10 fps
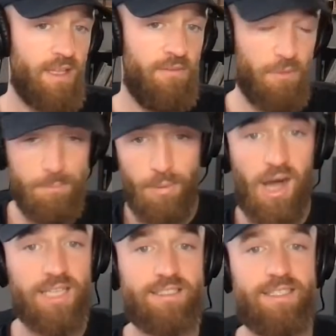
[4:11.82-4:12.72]
from
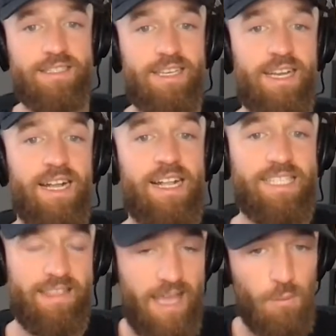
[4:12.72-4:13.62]
Boston
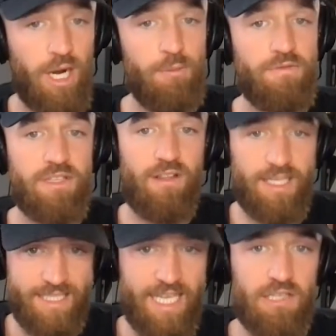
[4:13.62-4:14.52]
to then when I moved to
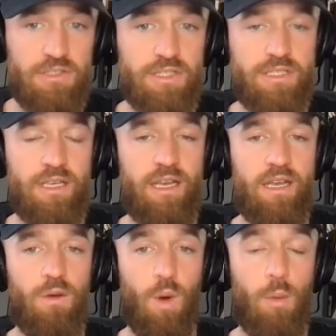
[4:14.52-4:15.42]
Los Angeles,
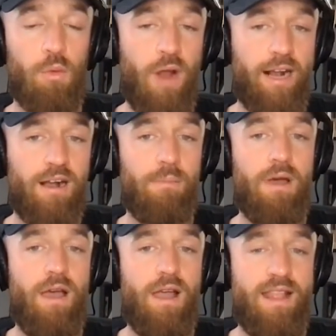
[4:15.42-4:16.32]
where I would rack
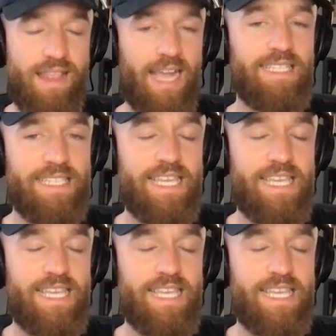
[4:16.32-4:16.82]
up 2